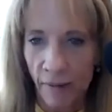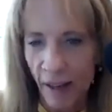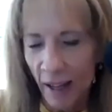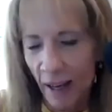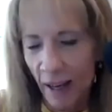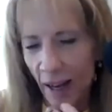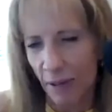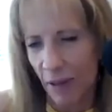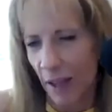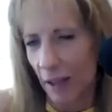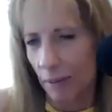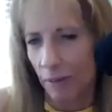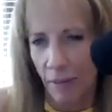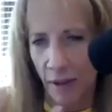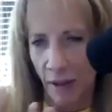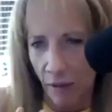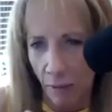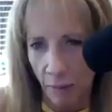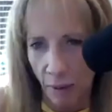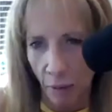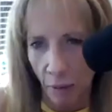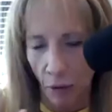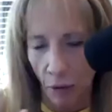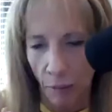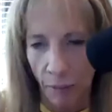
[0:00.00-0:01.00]
And I think even
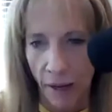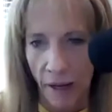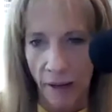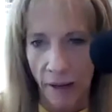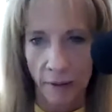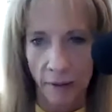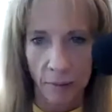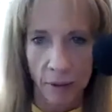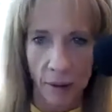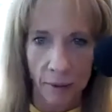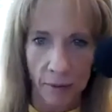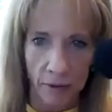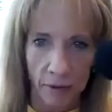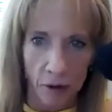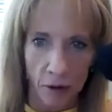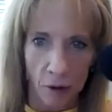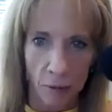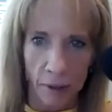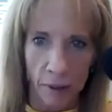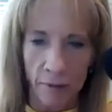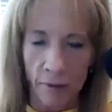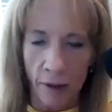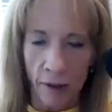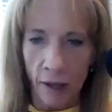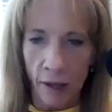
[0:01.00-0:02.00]
people are paid sometimes to do,
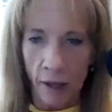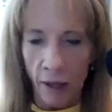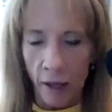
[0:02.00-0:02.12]
but